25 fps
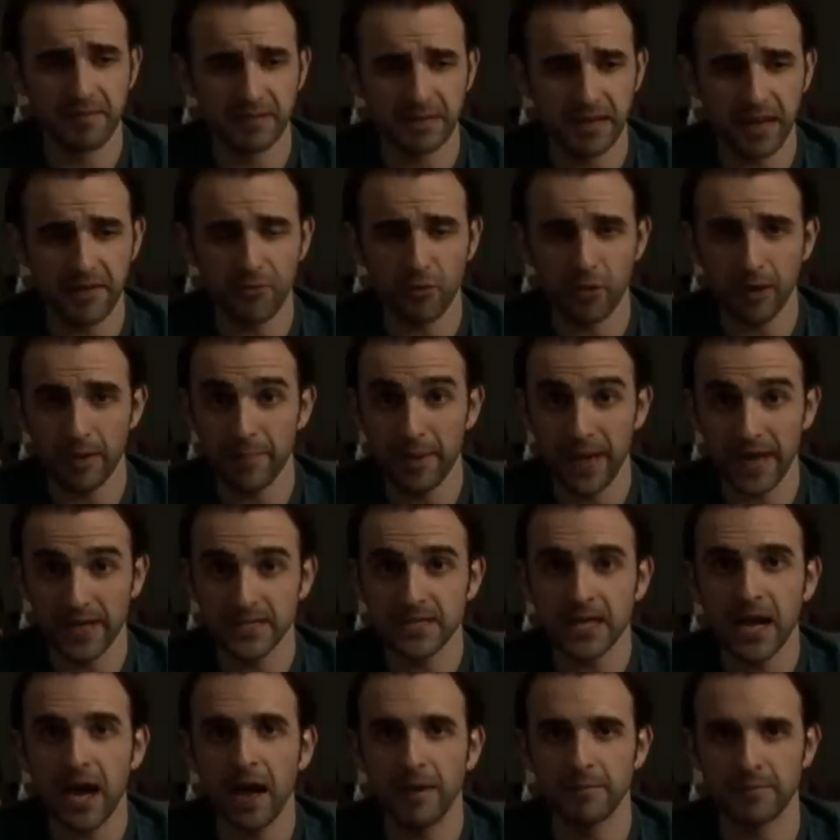never a bad
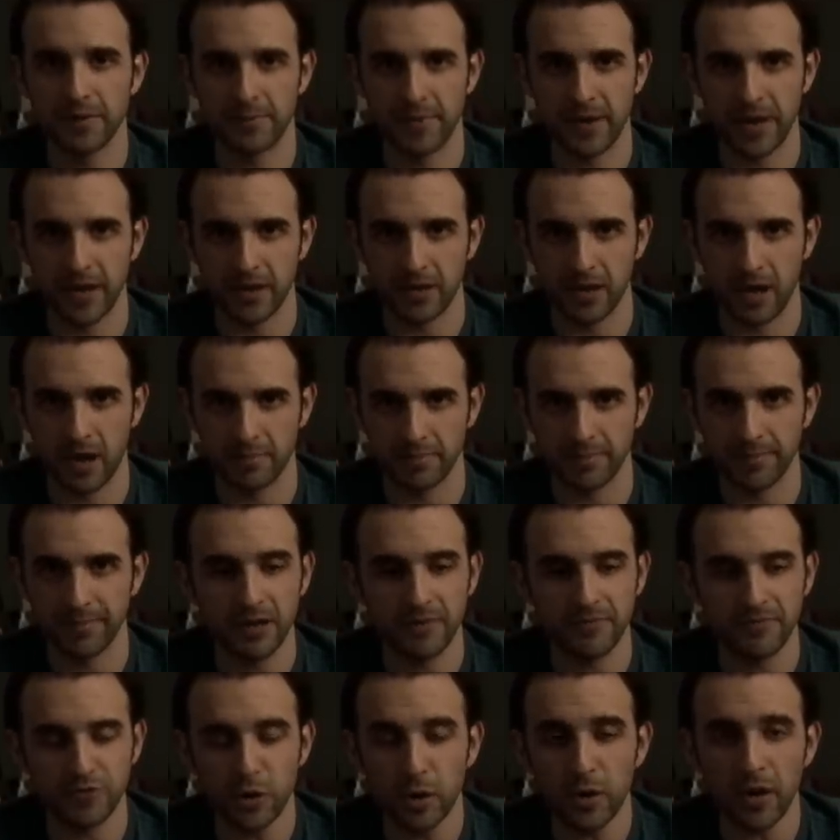time to pay a compliment.
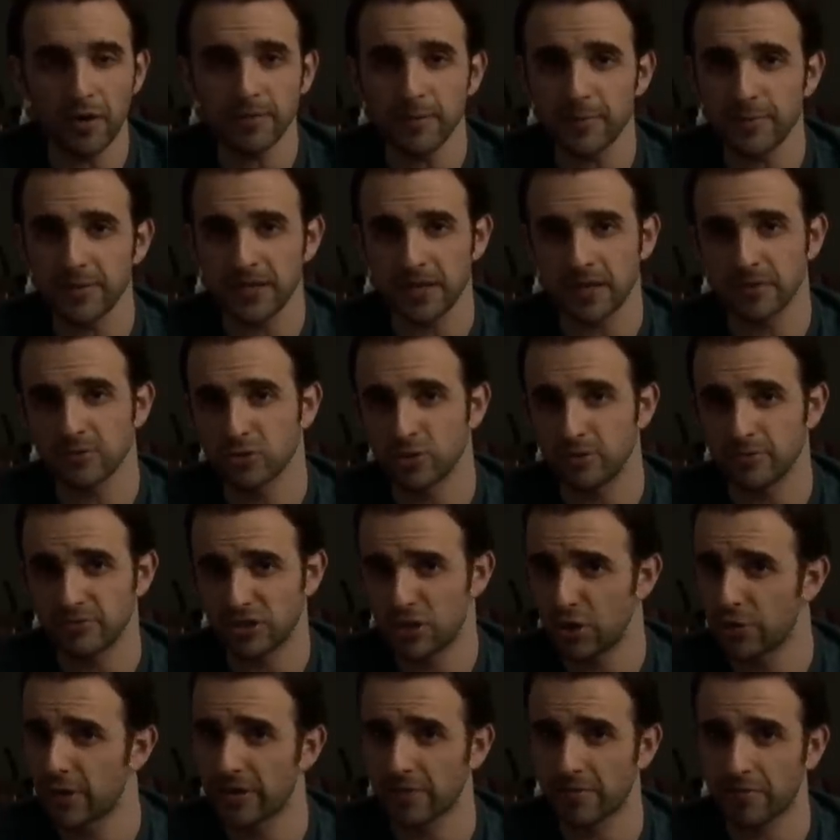If you have the potential of
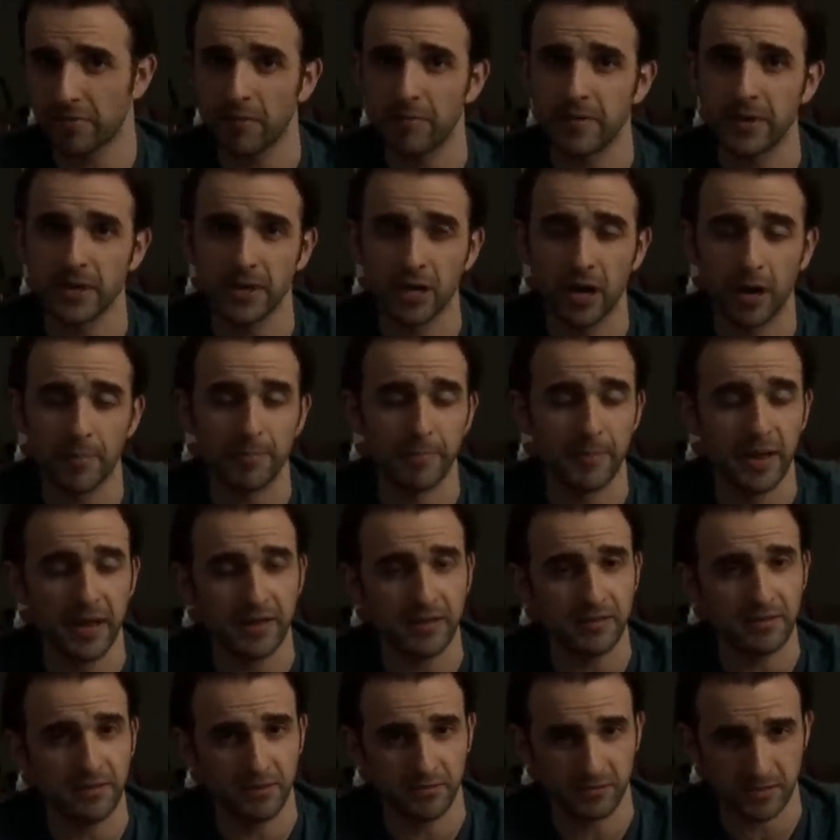cheering somebody up,
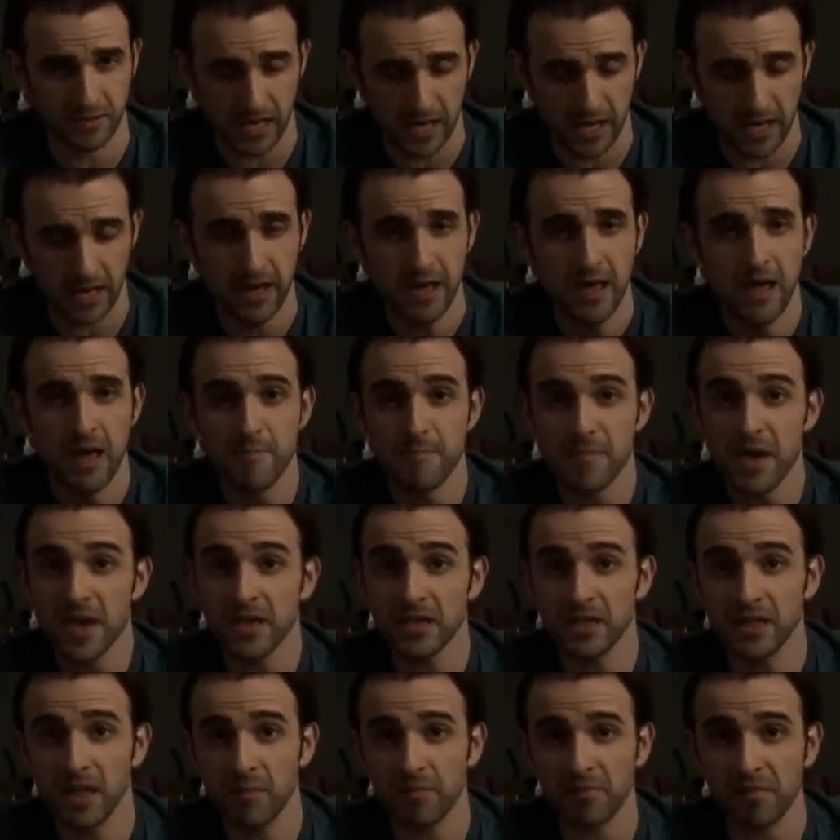making their day,
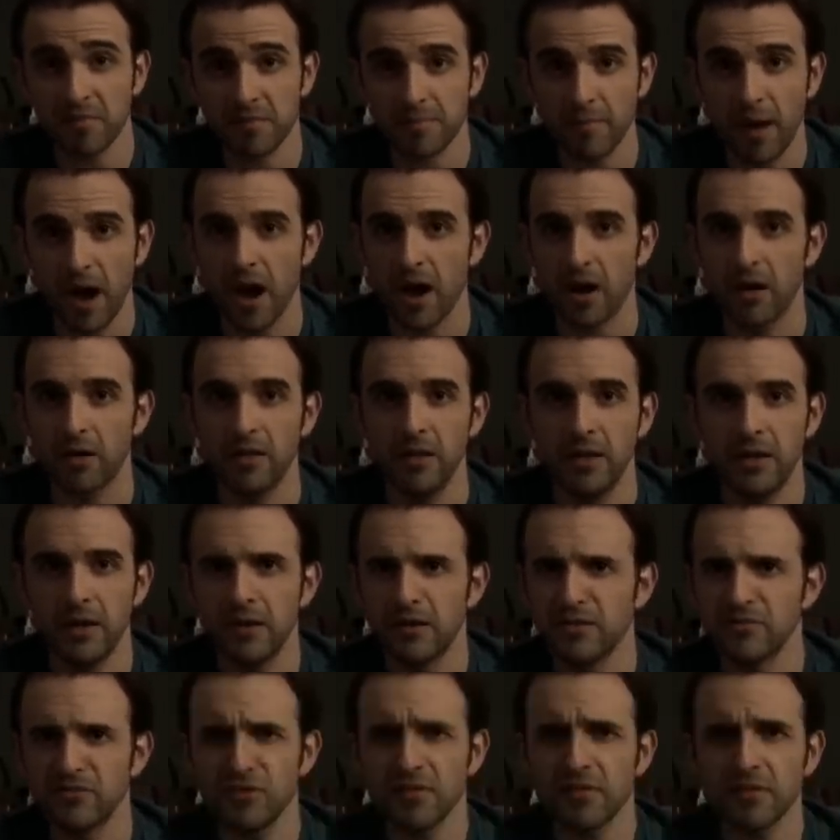making them smile,
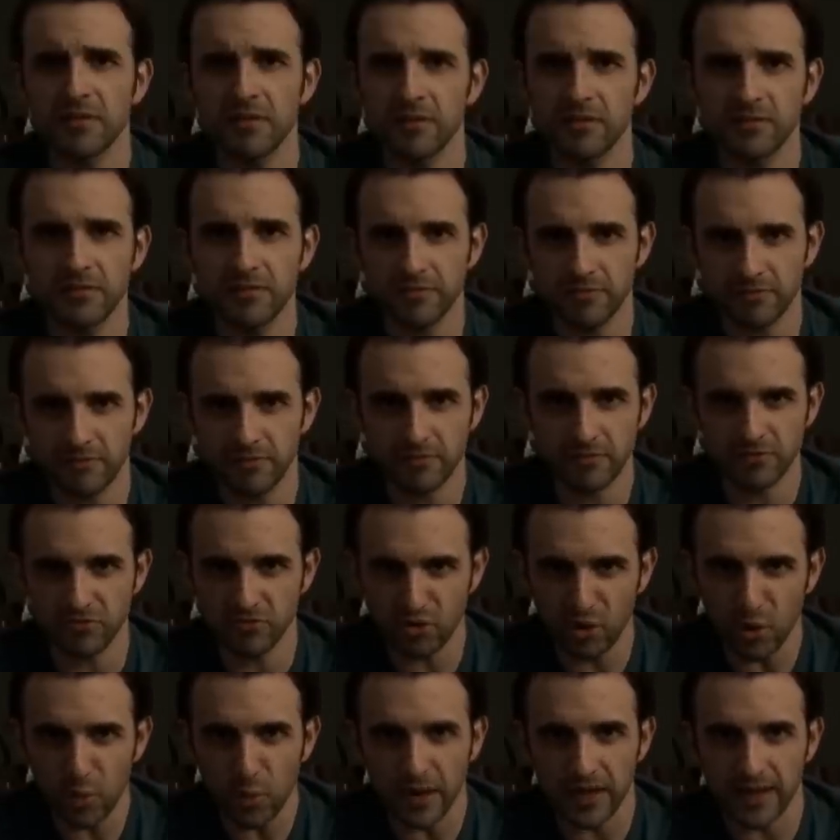just
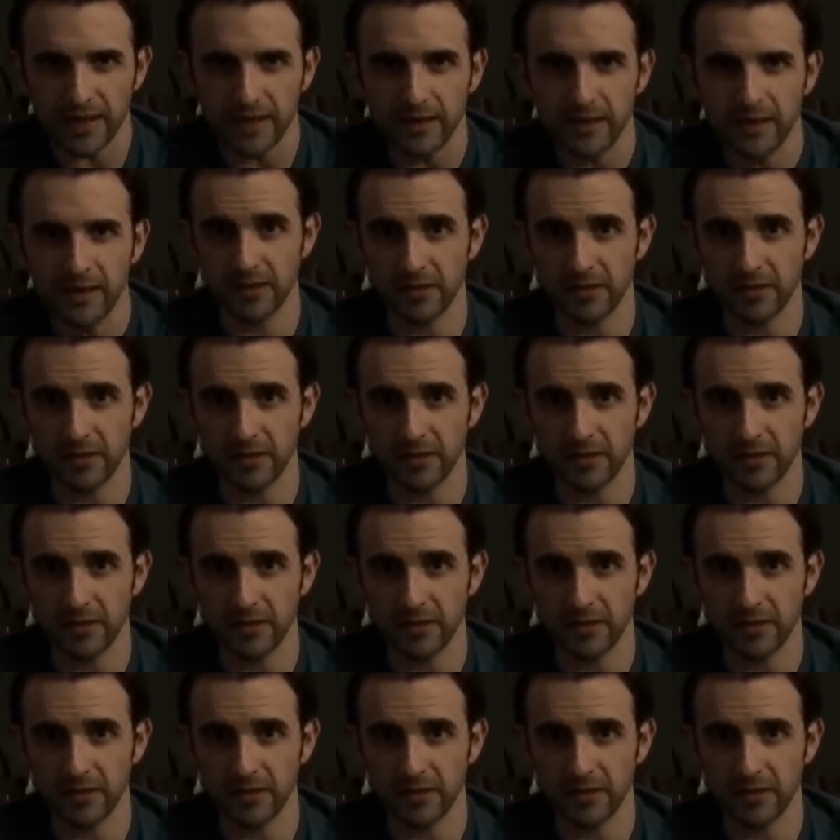do it.